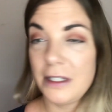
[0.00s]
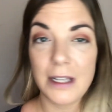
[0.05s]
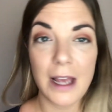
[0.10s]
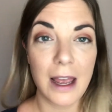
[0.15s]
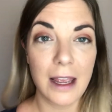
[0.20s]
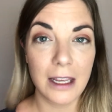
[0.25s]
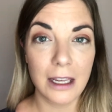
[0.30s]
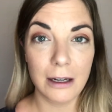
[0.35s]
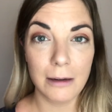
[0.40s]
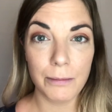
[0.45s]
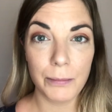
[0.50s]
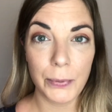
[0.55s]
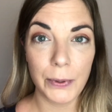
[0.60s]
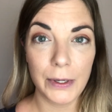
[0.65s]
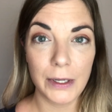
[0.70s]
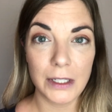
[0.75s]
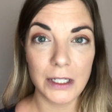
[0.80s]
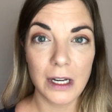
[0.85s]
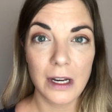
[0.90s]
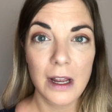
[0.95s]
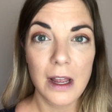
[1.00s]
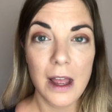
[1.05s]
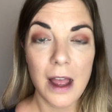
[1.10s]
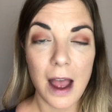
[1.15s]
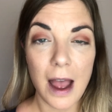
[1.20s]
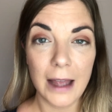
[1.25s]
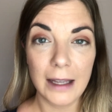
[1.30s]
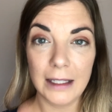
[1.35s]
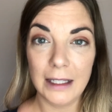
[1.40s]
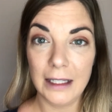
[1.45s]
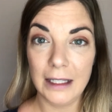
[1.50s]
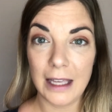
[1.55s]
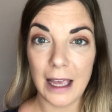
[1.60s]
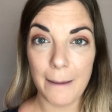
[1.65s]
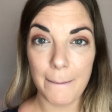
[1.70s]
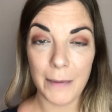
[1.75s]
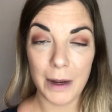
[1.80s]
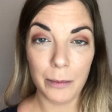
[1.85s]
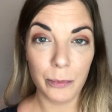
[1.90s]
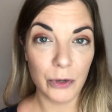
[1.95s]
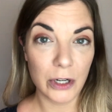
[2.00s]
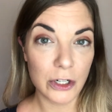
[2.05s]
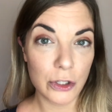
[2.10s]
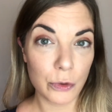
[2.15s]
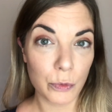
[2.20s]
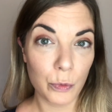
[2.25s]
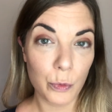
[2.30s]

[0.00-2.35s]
I can get my brush